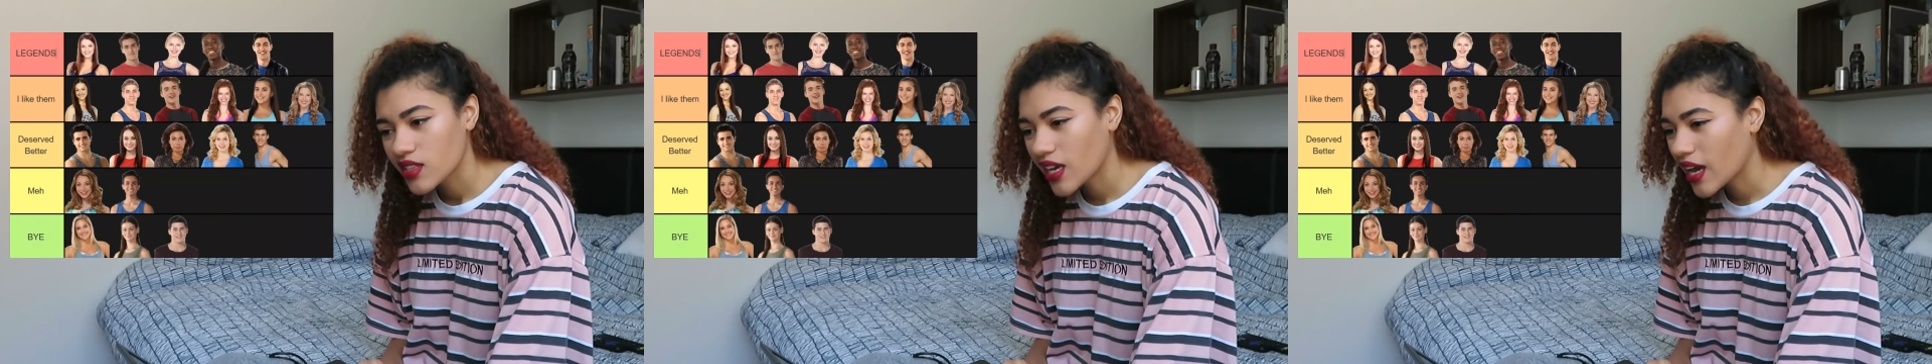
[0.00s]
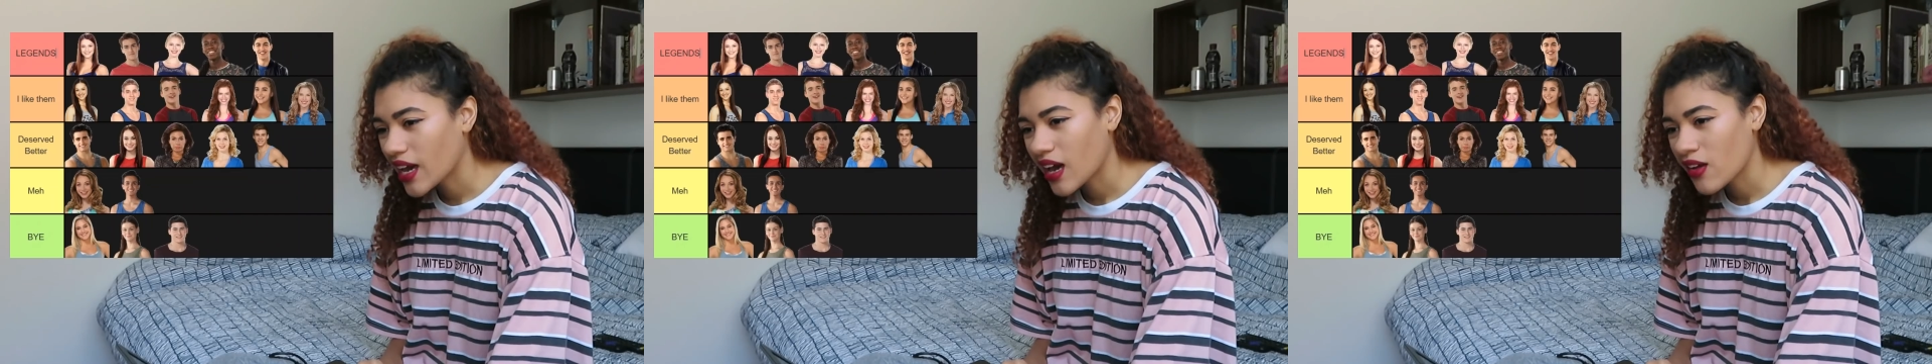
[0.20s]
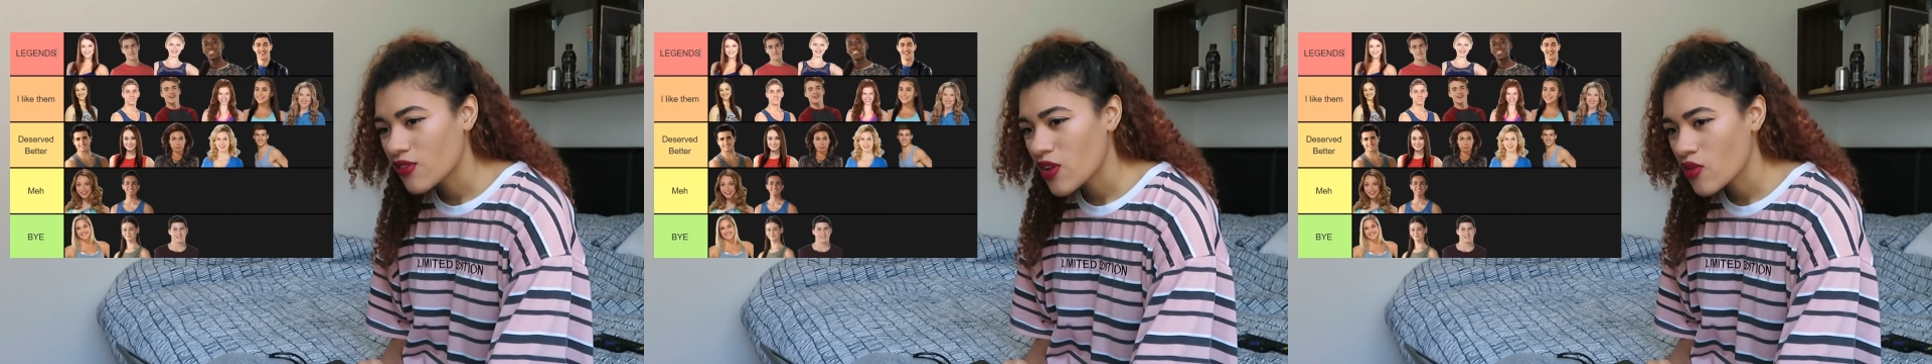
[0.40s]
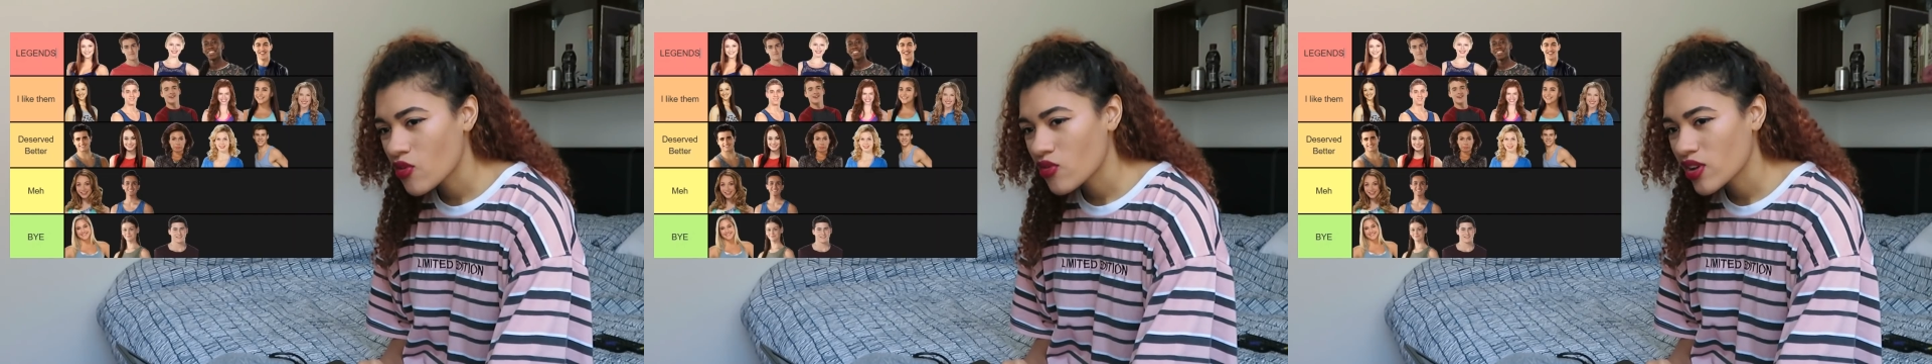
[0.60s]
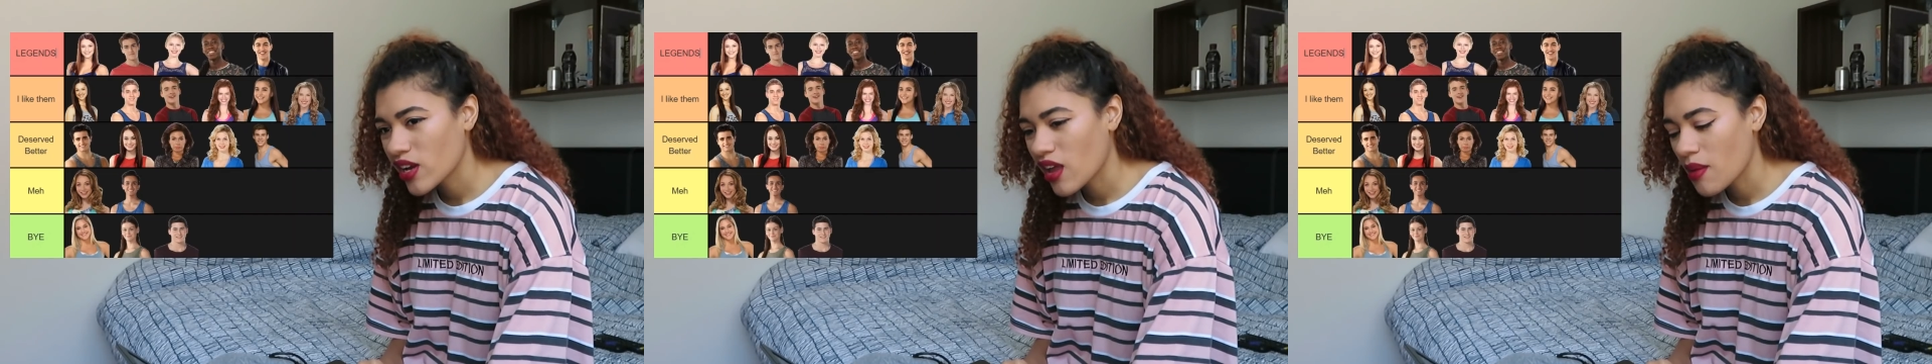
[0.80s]
Yeah, I've never
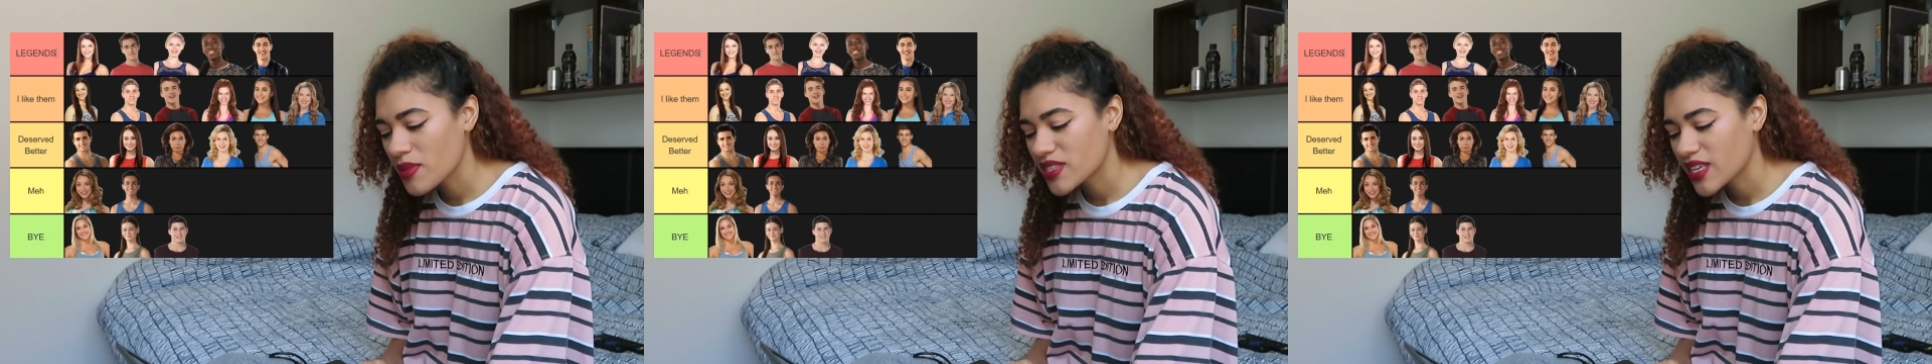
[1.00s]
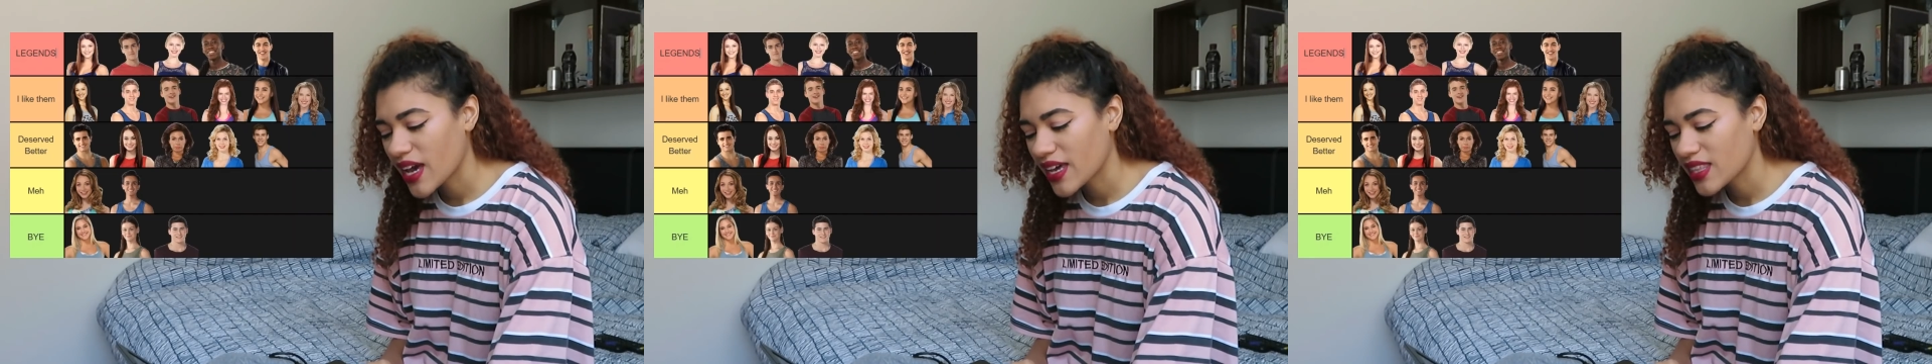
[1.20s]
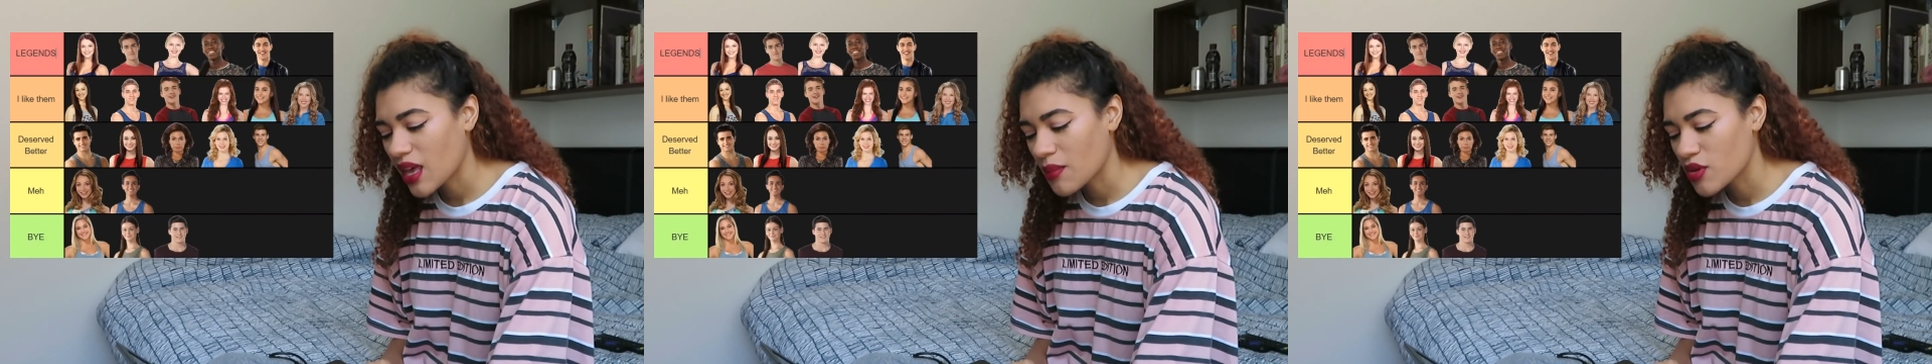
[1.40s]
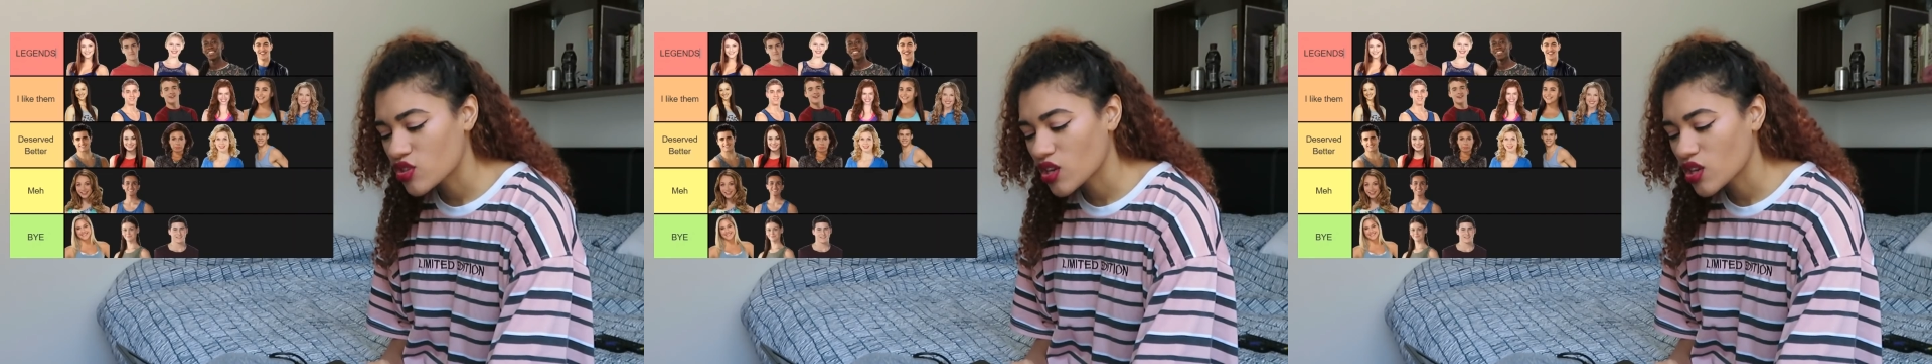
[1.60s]
really liked Miss Kate that much,